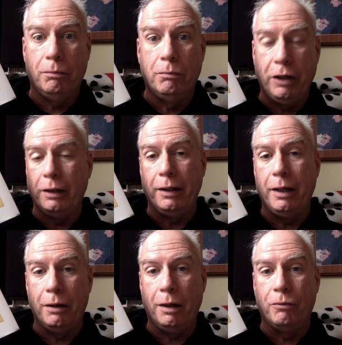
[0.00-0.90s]
Really,
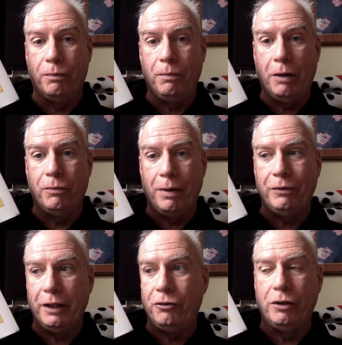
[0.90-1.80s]
a, a
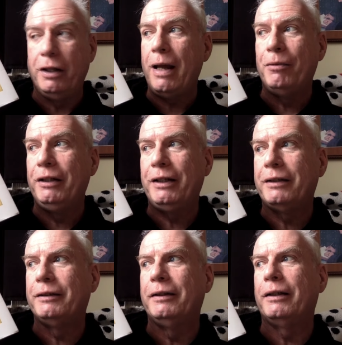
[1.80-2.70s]
revelation. The Emily
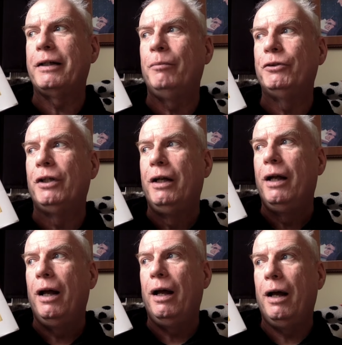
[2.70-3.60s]
Dickinson that comes
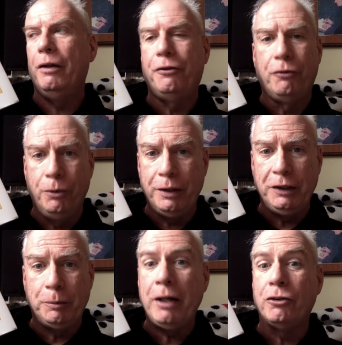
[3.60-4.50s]
through in
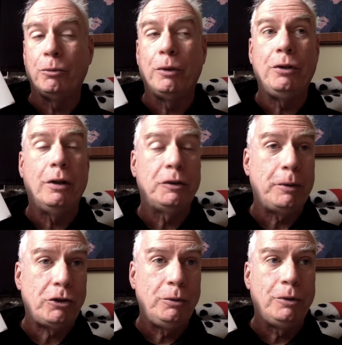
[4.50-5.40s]
these pages, when
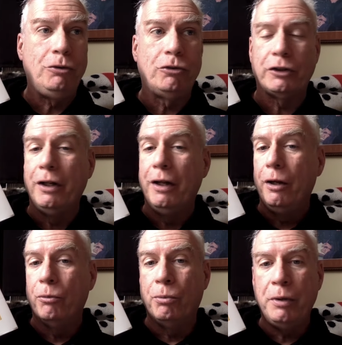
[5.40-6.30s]
especially when you just
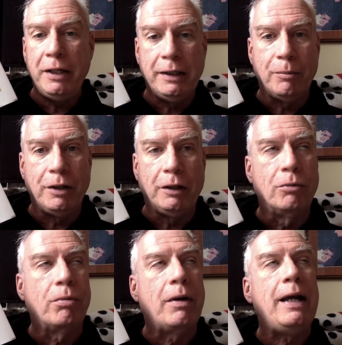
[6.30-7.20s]
read them in a
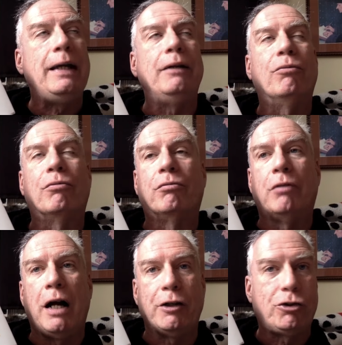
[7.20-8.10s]
great
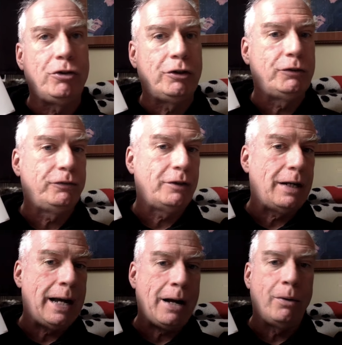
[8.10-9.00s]
rush, just for
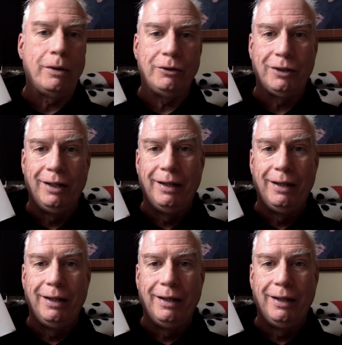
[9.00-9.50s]
hours,